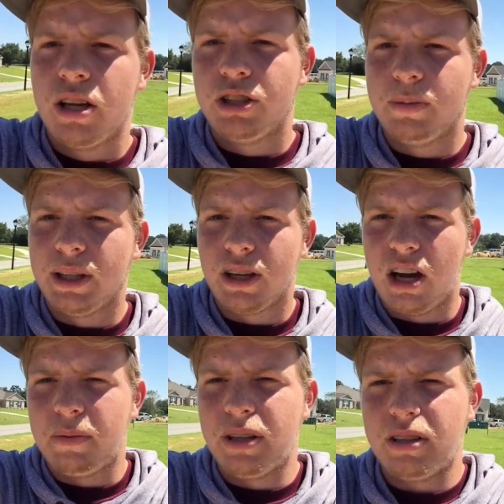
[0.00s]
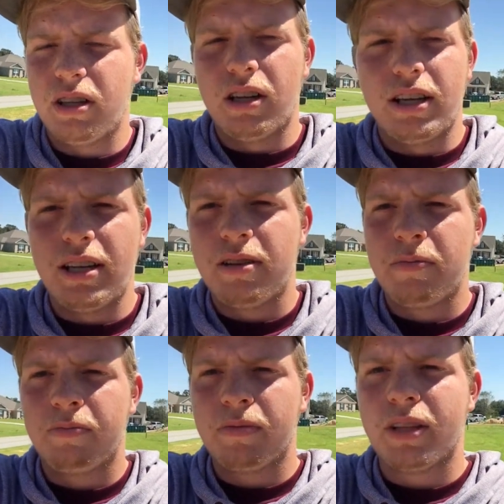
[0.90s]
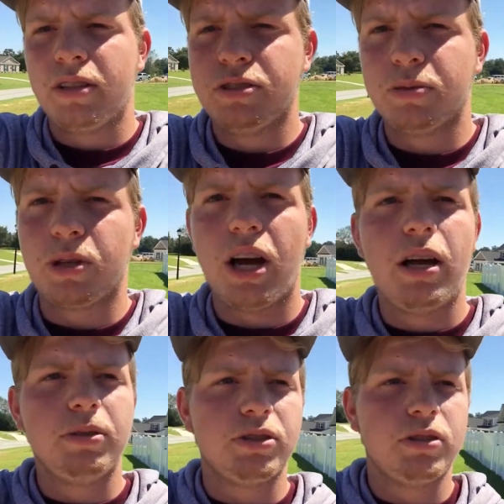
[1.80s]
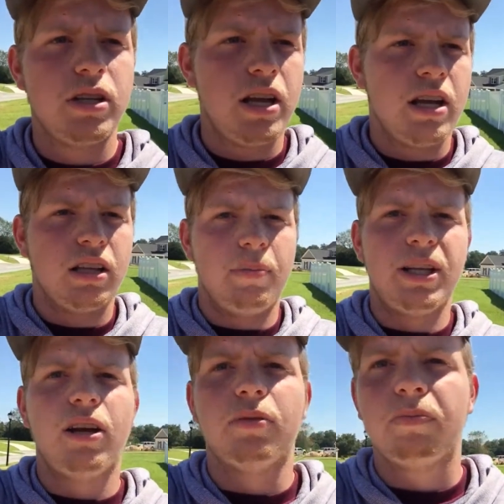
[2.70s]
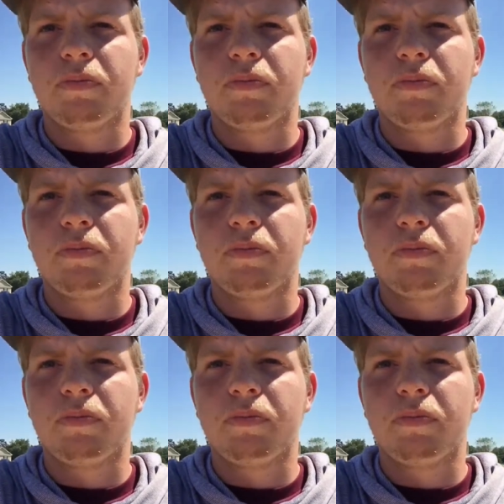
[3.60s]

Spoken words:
shoot me a comment, subscribe, just let me know.